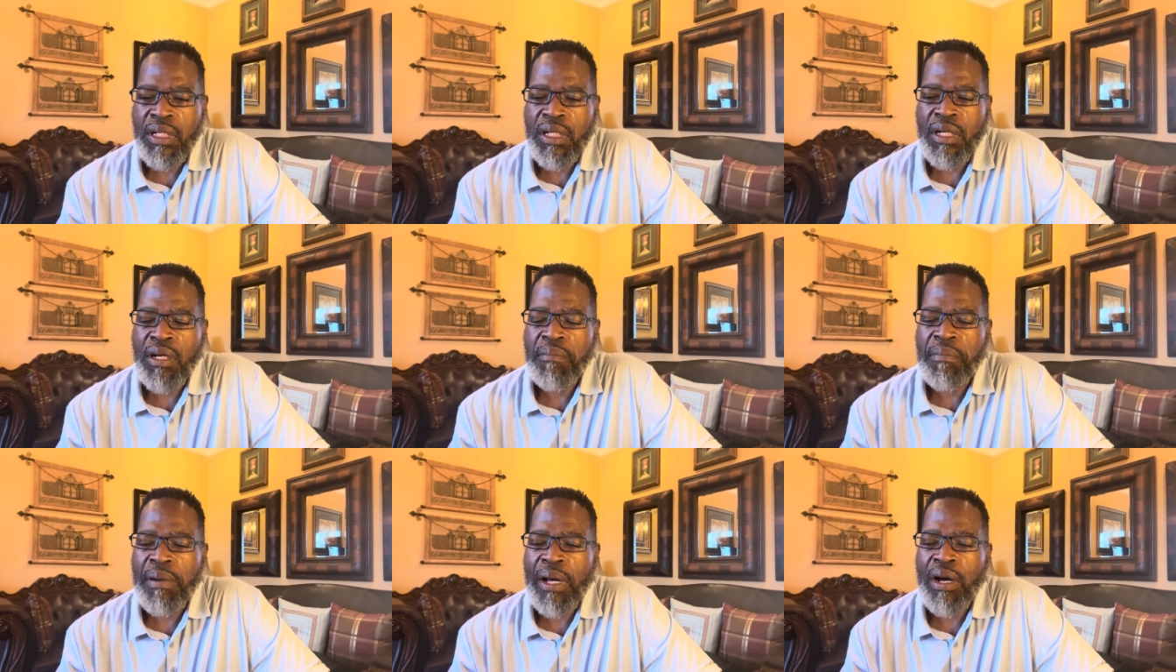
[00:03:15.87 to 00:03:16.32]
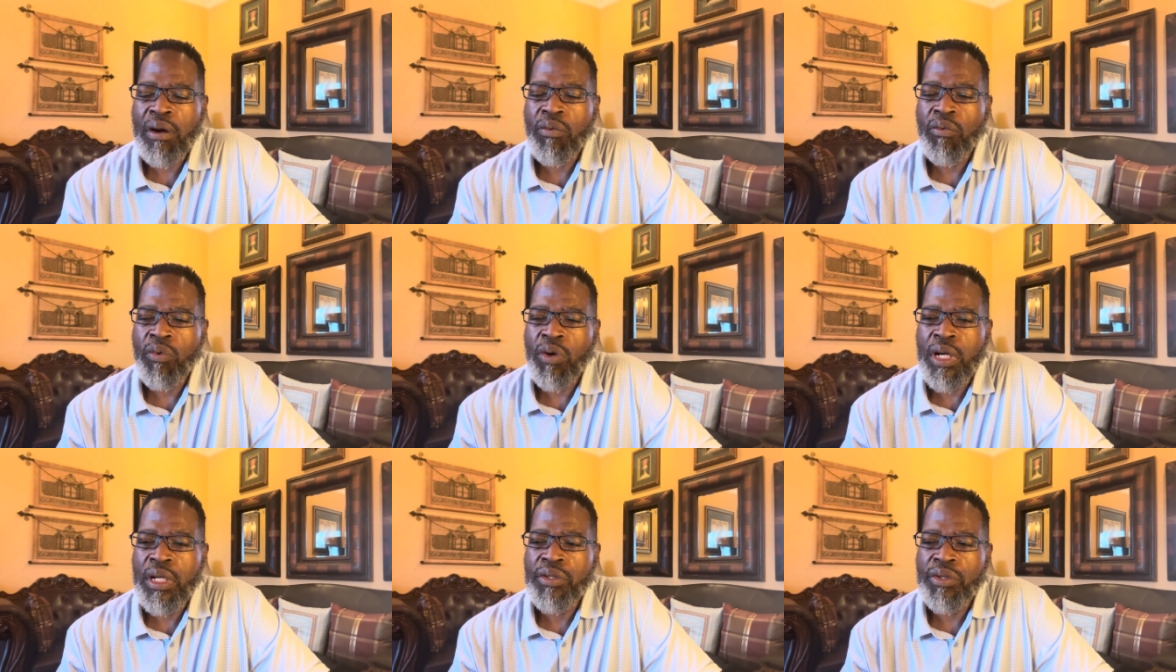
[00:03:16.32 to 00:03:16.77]
about
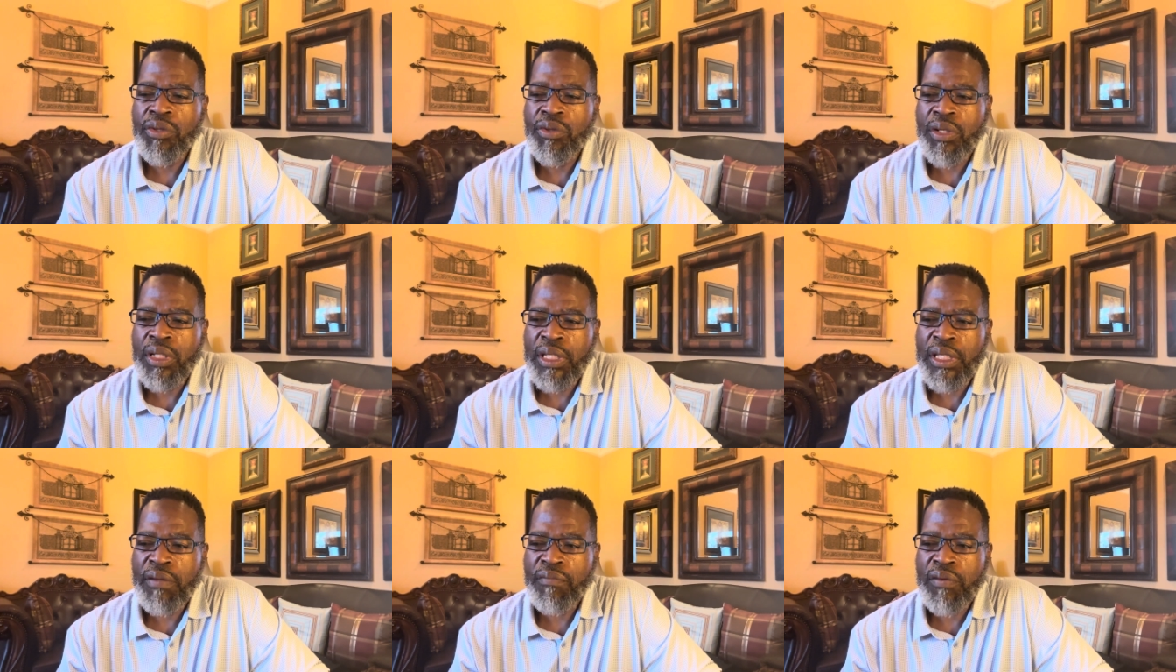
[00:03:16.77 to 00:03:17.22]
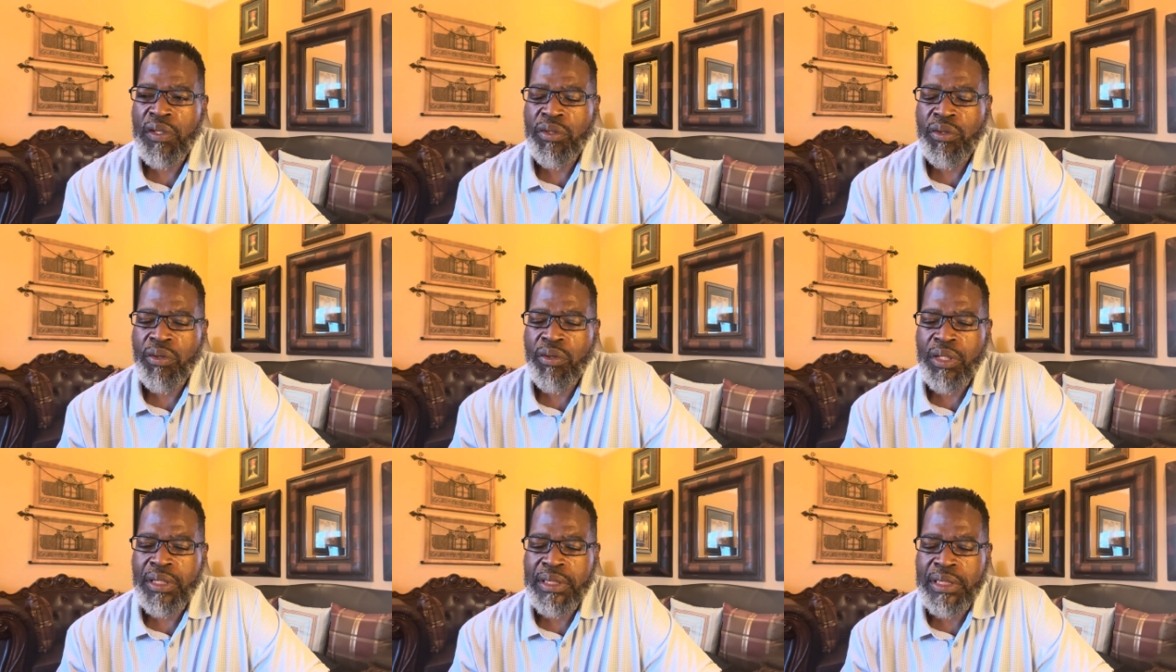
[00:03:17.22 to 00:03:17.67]
what you're giving
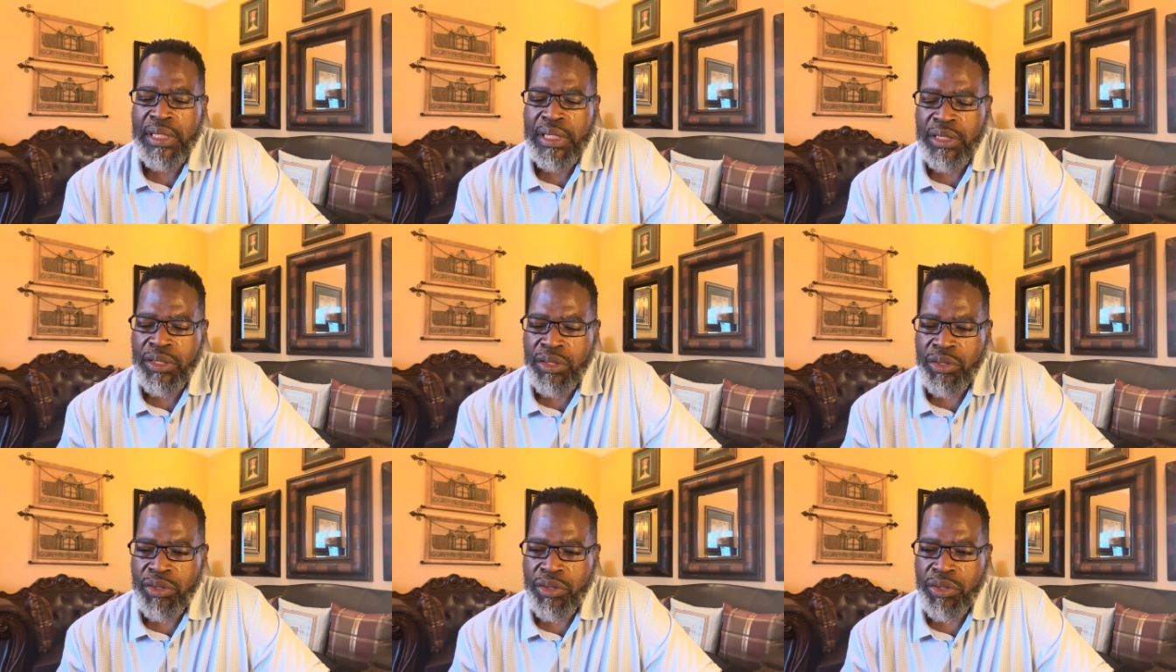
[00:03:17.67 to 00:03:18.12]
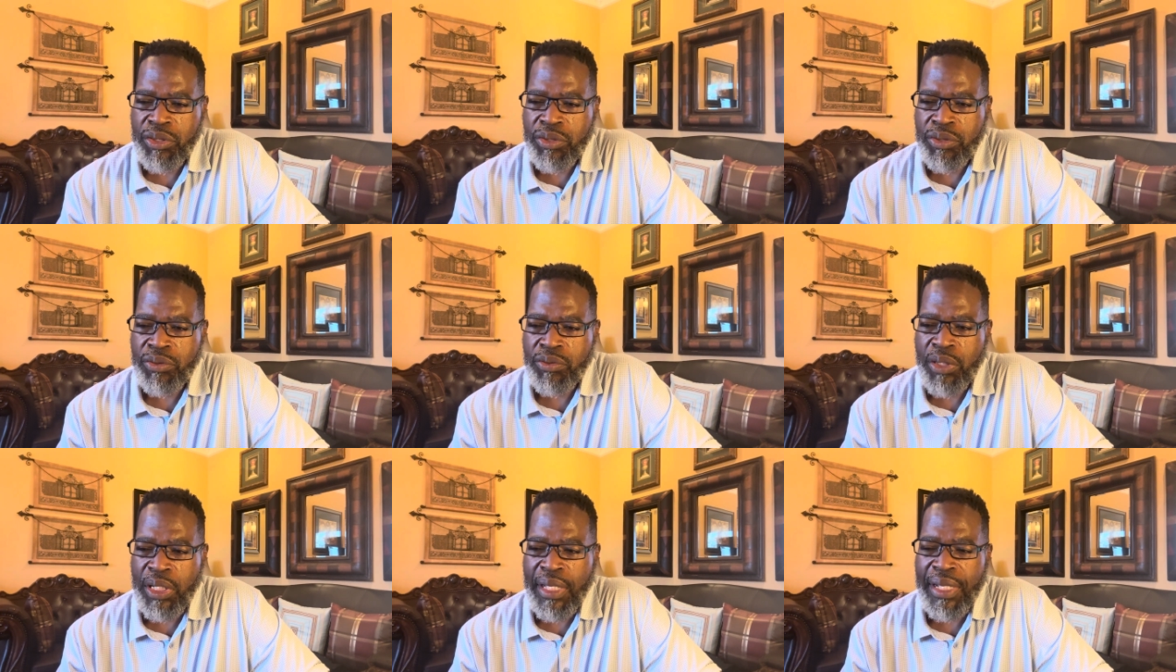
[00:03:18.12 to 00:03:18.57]
your attention
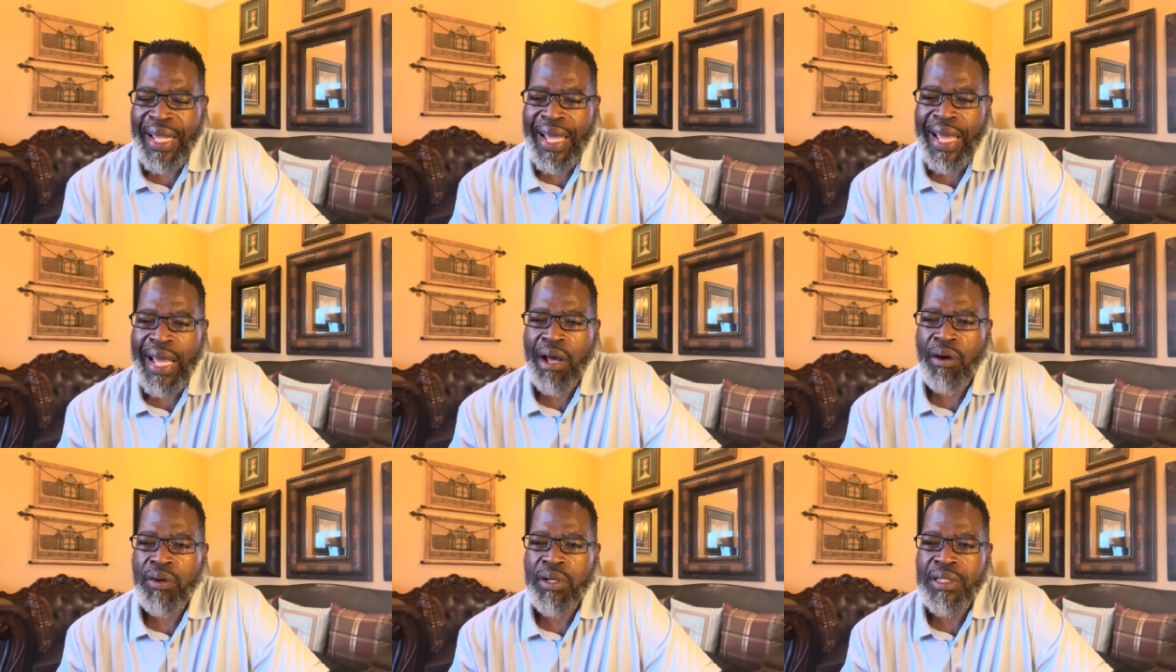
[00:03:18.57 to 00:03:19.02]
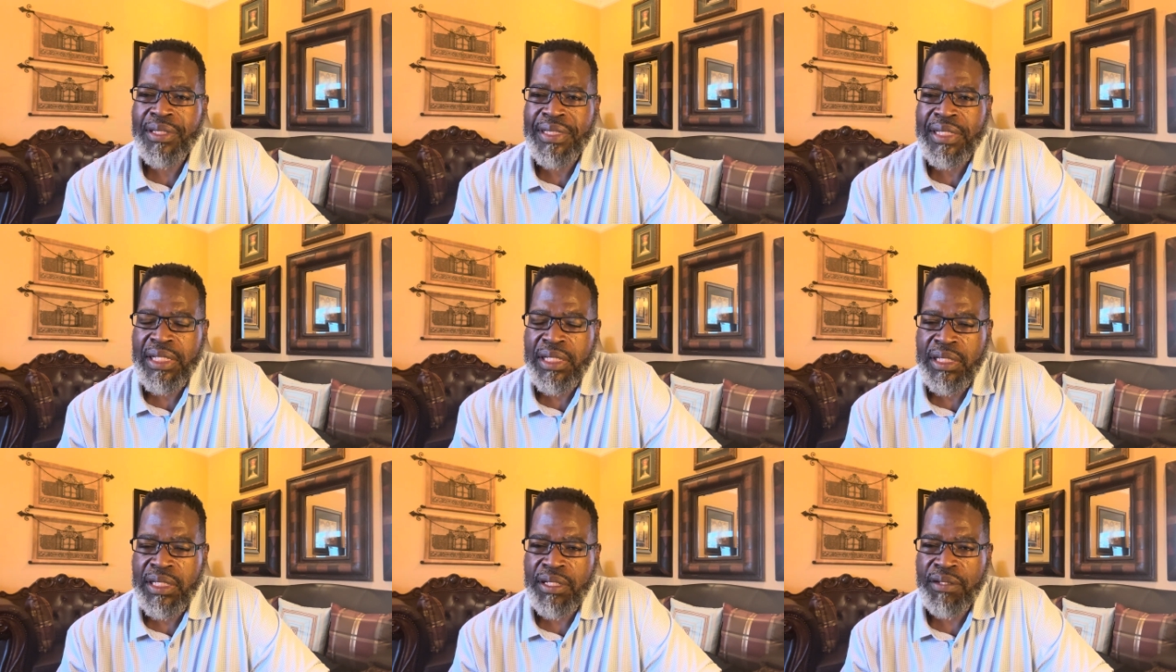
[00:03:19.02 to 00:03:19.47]
to and how
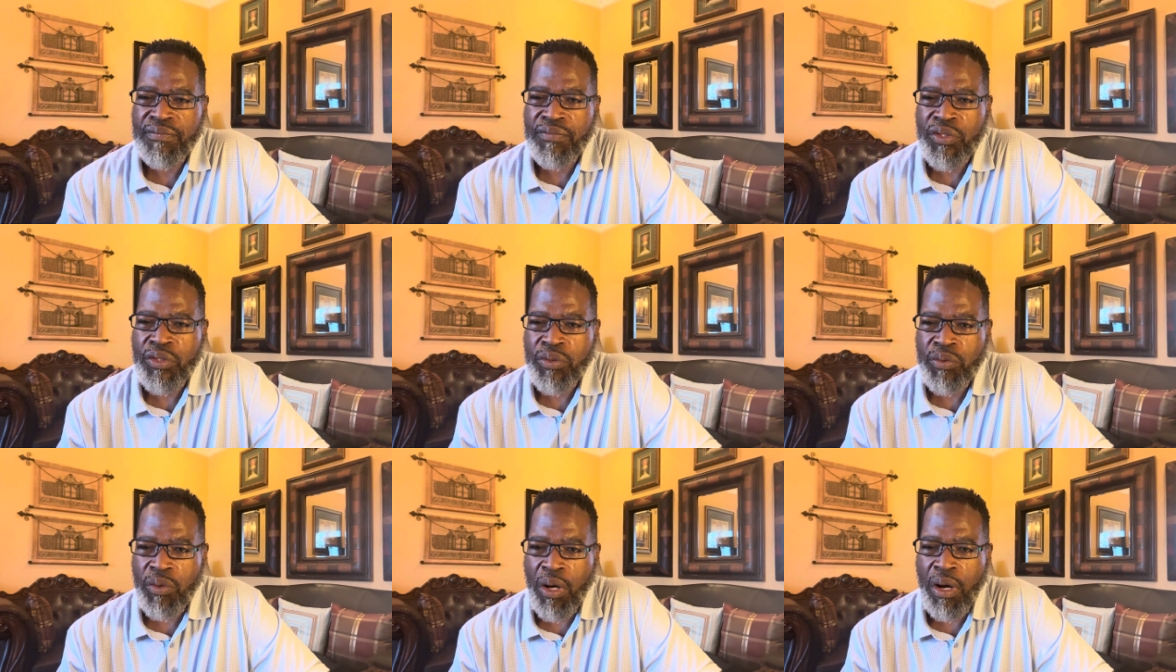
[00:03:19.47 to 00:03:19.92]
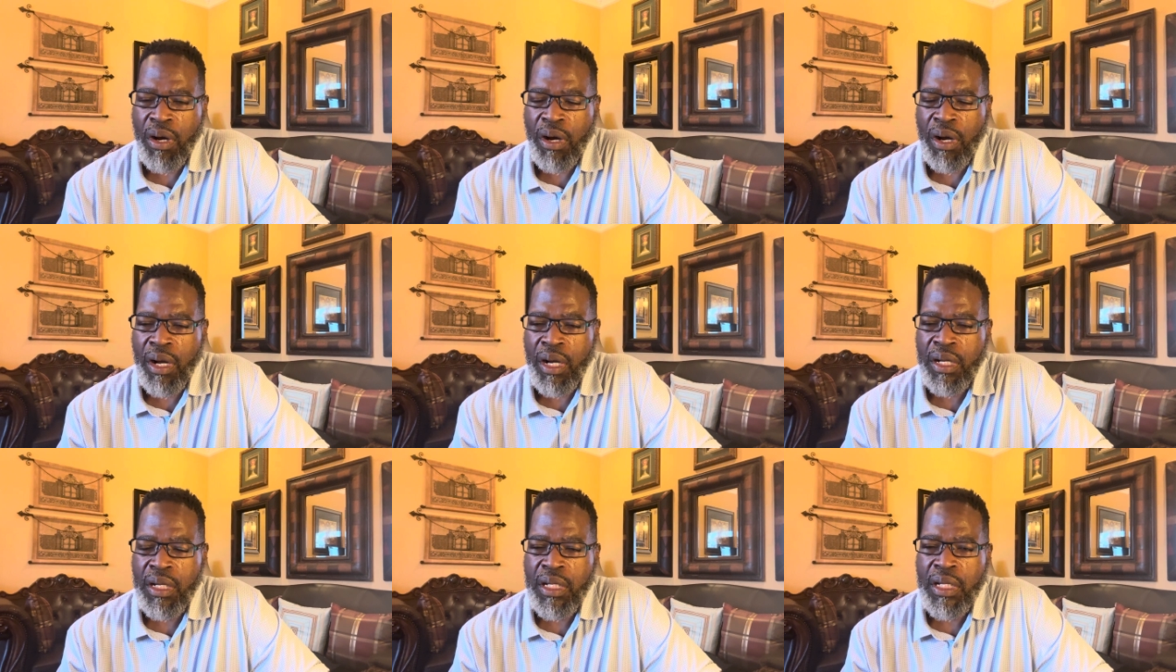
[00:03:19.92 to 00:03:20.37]
attentive you
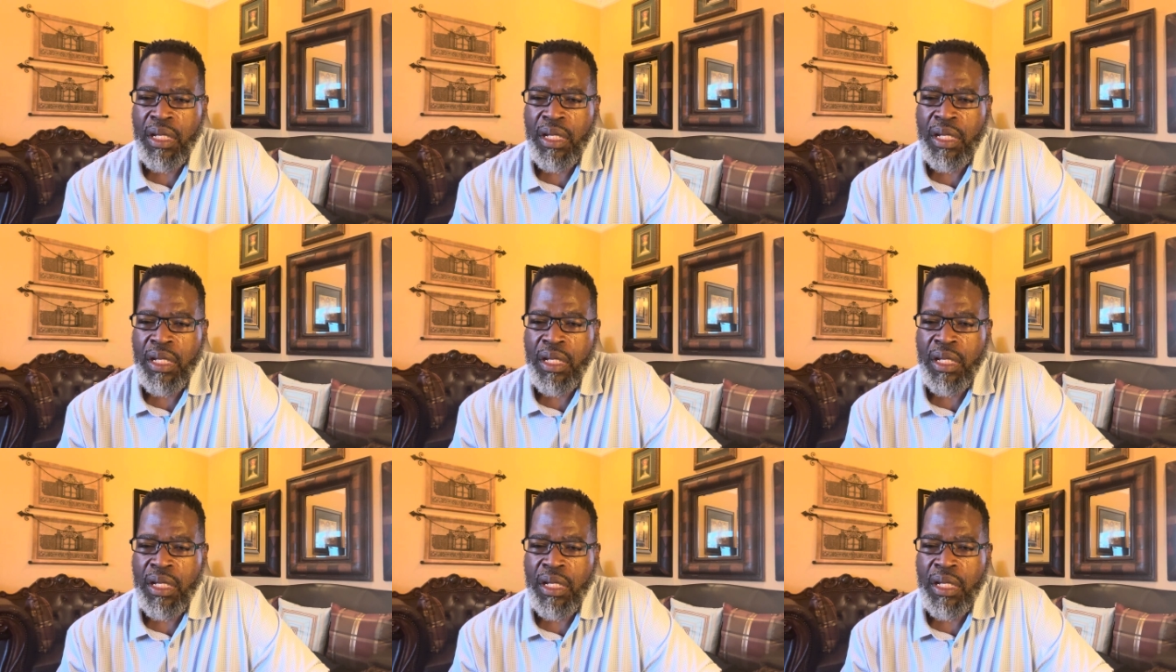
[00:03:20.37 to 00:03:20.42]
are